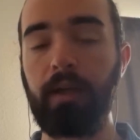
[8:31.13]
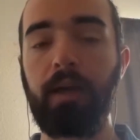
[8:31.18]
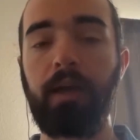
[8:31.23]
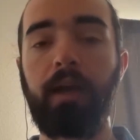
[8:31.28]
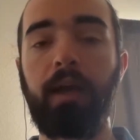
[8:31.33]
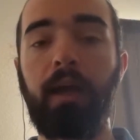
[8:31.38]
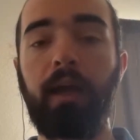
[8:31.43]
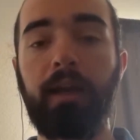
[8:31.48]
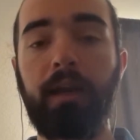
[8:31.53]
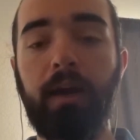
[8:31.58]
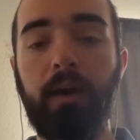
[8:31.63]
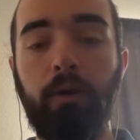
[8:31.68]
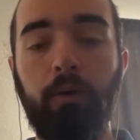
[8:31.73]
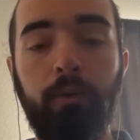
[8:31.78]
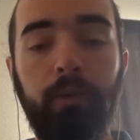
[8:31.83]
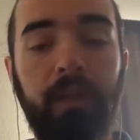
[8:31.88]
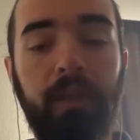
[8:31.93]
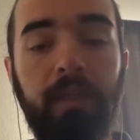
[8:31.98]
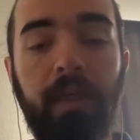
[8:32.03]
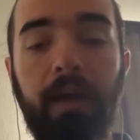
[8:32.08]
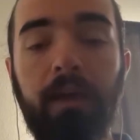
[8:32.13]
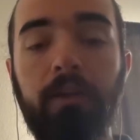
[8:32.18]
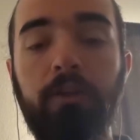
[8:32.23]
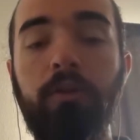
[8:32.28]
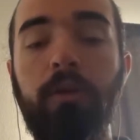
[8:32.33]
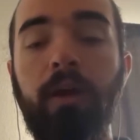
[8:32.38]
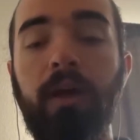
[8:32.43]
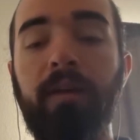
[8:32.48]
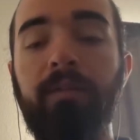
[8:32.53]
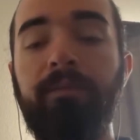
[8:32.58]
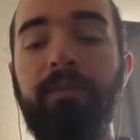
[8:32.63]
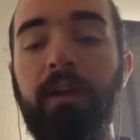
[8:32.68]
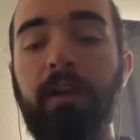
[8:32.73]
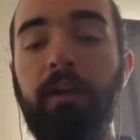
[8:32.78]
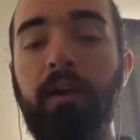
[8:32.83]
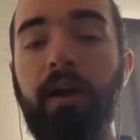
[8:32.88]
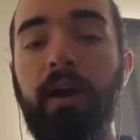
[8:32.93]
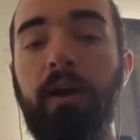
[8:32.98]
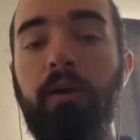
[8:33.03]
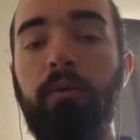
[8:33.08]
And not only that, you got to
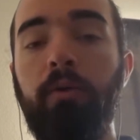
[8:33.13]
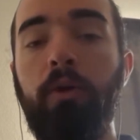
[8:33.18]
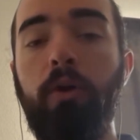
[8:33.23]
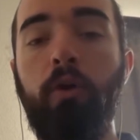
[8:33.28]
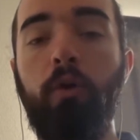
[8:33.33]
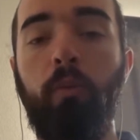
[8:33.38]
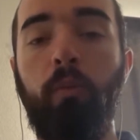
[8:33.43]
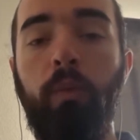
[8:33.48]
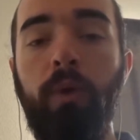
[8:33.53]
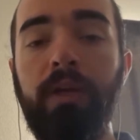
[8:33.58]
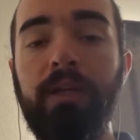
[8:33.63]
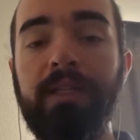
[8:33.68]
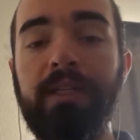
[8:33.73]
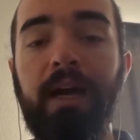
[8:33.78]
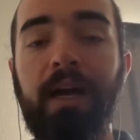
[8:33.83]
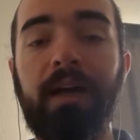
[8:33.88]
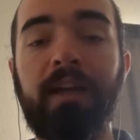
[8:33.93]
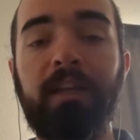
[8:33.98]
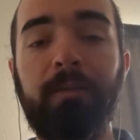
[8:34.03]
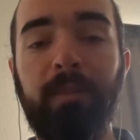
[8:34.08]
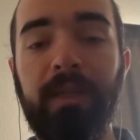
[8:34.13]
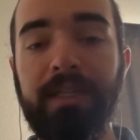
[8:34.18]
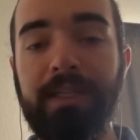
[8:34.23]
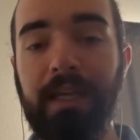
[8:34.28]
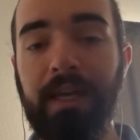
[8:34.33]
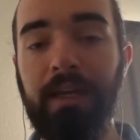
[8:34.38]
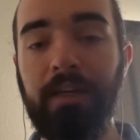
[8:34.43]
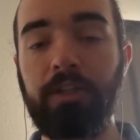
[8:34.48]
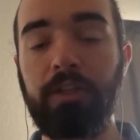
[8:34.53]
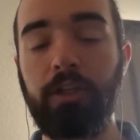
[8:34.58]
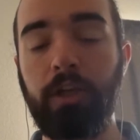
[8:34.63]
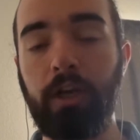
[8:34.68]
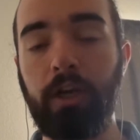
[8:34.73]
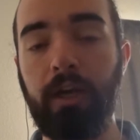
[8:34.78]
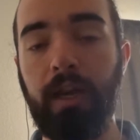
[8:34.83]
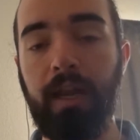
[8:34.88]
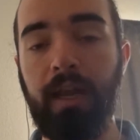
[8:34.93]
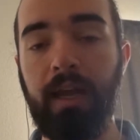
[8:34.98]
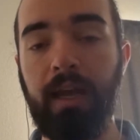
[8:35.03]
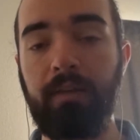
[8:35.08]
figure out what documentation you're
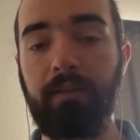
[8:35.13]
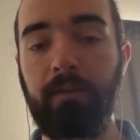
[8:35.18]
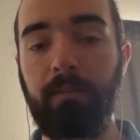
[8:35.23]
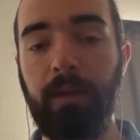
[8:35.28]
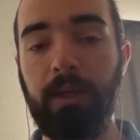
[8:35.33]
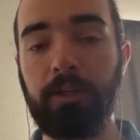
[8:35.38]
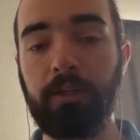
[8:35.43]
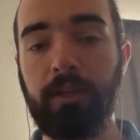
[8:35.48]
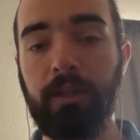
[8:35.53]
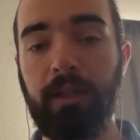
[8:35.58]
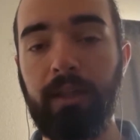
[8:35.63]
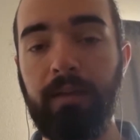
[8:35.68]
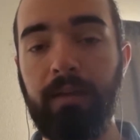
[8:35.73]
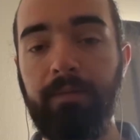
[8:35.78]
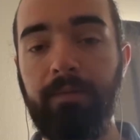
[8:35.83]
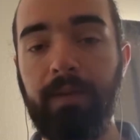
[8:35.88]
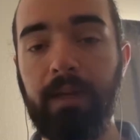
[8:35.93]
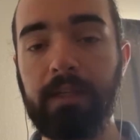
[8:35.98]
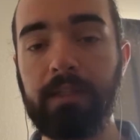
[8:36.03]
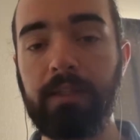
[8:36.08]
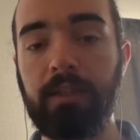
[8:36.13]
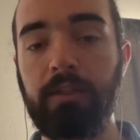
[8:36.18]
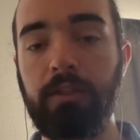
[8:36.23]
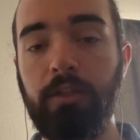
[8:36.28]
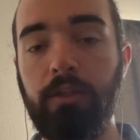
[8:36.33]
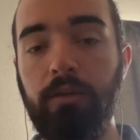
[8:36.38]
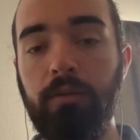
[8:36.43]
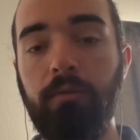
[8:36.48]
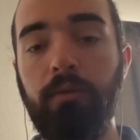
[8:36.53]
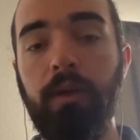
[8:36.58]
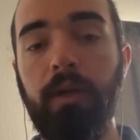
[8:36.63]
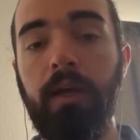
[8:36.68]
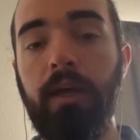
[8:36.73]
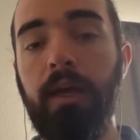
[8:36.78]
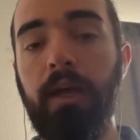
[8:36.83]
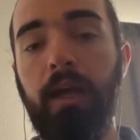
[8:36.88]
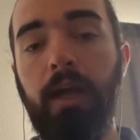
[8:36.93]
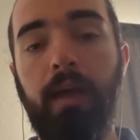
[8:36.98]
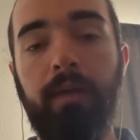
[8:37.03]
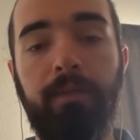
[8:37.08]
going to have to make sure that they fix it too.
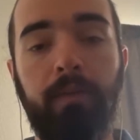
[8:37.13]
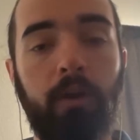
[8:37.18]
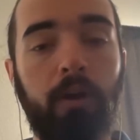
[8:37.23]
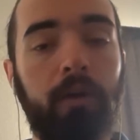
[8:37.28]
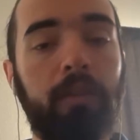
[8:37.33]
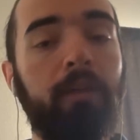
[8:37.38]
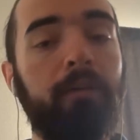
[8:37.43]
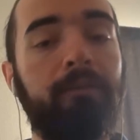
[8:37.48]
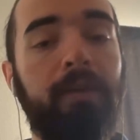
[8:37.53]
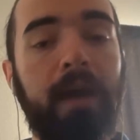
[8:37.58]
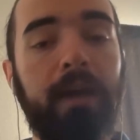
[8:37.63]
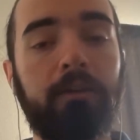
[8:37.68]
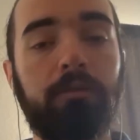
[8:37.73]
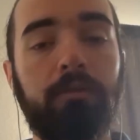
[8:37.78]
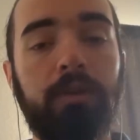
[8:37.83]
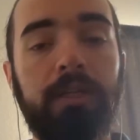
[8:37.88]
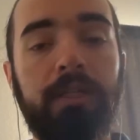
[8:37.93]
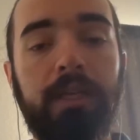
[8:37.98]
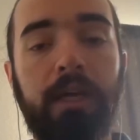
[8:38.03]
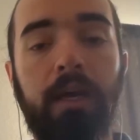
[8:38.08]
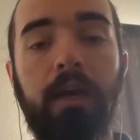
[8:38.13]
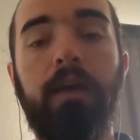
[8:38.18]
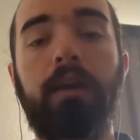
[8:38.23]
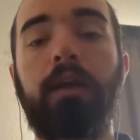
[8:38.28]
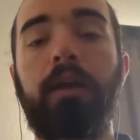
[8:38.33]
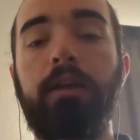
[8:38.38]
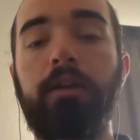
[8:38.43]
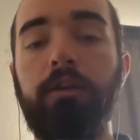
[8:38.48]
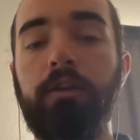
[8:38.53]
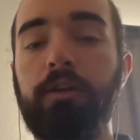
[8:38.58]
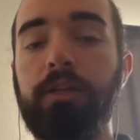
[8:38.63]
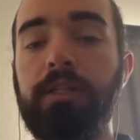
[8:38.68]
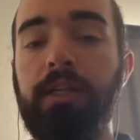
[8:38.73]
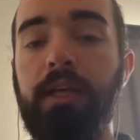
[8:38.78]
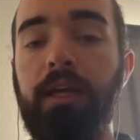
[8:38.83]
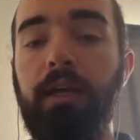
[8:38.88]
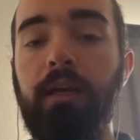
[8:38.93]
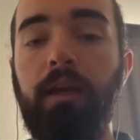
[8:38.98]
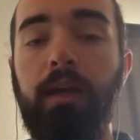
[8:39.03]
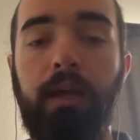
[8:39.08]
If you're on the factory side and you're
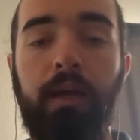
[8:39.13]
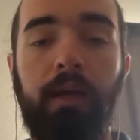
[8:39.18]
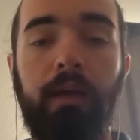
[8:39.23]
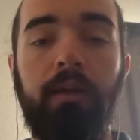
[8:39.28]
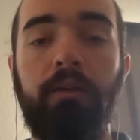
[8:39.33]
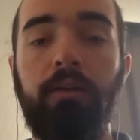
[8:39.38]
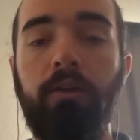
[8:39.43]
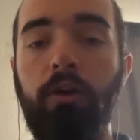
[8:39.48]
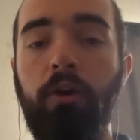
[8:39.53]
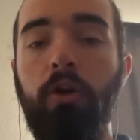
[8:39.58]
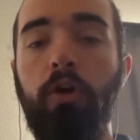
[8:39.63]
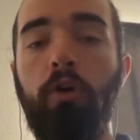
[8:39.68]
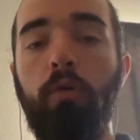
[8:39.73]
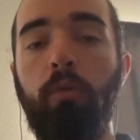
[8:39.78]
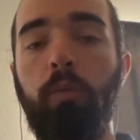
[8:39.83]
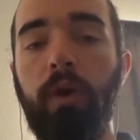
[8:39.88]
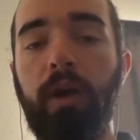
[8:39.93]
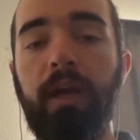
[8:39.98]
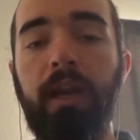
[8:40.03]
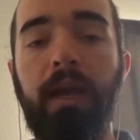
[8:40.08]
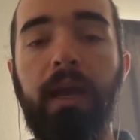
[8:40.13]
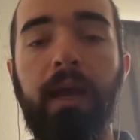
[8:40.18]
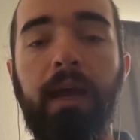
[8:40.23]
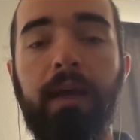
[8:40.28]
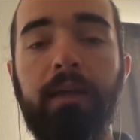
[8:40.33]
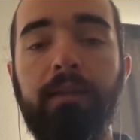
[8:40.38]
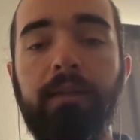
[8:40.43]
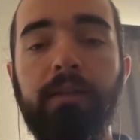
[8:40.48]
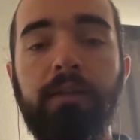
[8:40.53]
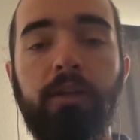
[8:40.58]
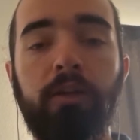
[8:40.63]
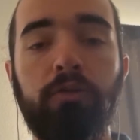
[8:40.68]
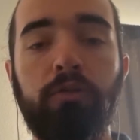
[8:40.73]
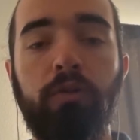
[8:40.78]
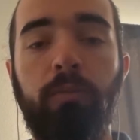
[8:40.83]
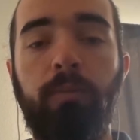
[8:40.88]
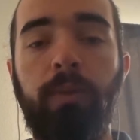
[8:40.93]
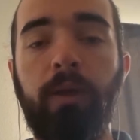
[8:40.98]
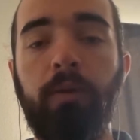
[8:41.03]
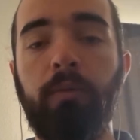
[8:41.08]
saying, hey, we're going to add this
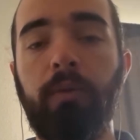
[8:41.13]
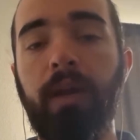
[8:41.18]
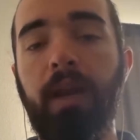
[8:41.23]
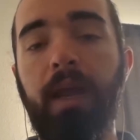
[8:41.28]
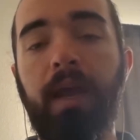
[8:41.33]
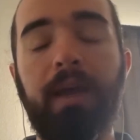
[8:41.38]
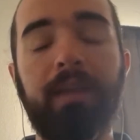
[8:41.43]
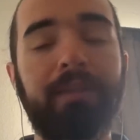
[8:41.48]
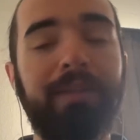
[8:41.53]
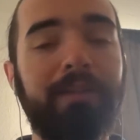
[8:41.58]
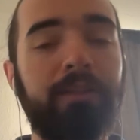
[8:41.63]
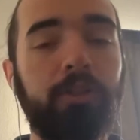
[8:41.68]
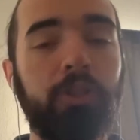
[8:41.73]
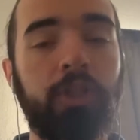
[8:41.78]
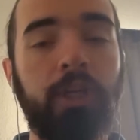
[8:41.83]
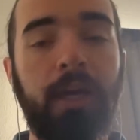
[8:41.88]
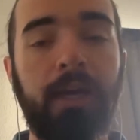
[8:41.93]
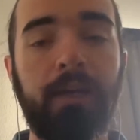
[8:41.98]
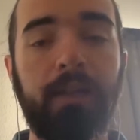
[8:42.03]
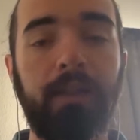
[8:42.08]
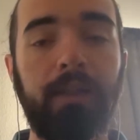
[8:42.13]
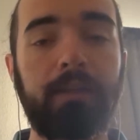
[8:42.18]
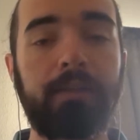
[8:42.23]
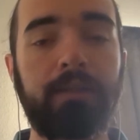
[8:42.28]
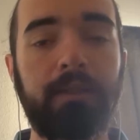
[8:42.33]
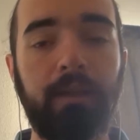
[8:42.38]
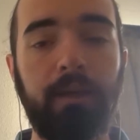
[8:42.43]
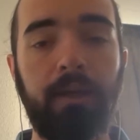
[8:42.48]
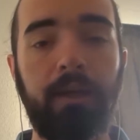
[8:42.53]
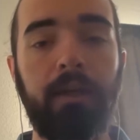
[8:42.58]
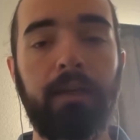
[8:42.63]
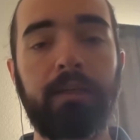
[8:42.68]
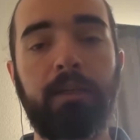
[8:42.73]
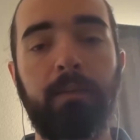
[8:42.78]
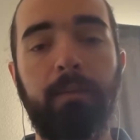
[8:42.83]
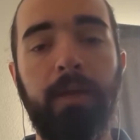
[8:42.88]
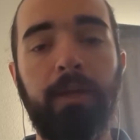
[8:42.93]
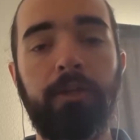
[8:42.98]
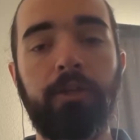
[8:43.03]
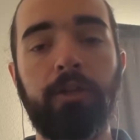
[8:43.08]
control plan, we're going to add this checklist to
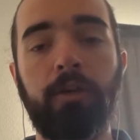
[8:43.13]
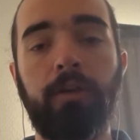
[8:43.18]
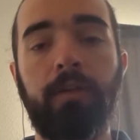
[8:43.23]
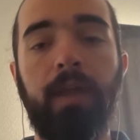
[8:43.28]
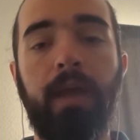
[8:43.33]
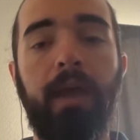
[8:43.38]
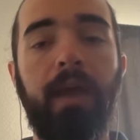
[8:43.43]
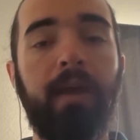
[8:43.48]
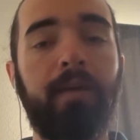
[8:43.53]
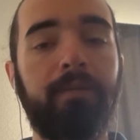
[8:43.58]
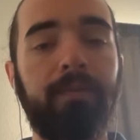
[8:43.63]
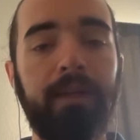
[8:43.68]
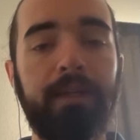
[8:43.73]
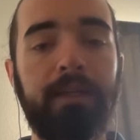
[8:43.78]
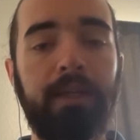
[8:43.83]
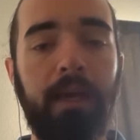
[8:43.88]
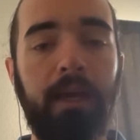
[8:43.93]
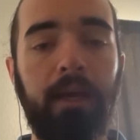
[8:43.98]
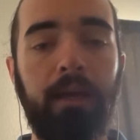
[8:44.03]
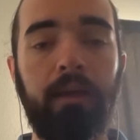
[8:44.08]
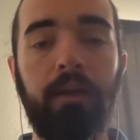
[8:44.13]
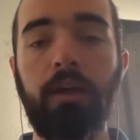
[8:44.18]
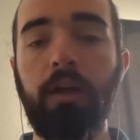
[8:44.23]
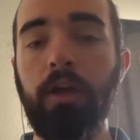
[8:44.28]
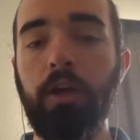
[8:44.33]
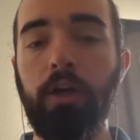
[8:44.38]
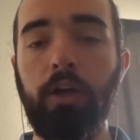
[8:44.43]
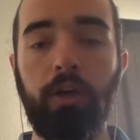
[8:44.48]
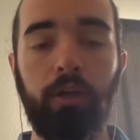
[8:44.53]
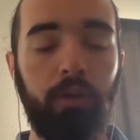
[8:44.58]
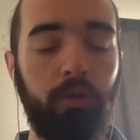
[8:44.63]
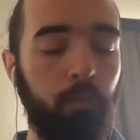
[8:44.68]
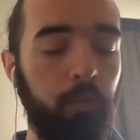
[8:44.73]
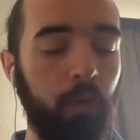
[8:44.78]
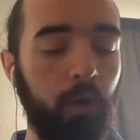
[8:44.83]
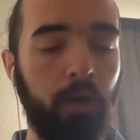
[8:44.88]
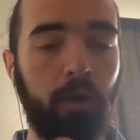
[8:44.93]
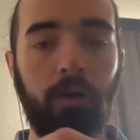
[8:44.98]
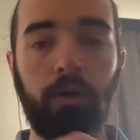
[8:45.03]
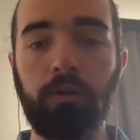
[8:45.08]
make sure that every day
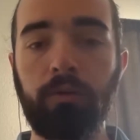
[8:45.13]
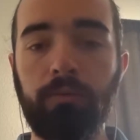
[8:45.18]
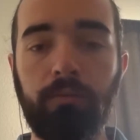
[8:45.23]
we're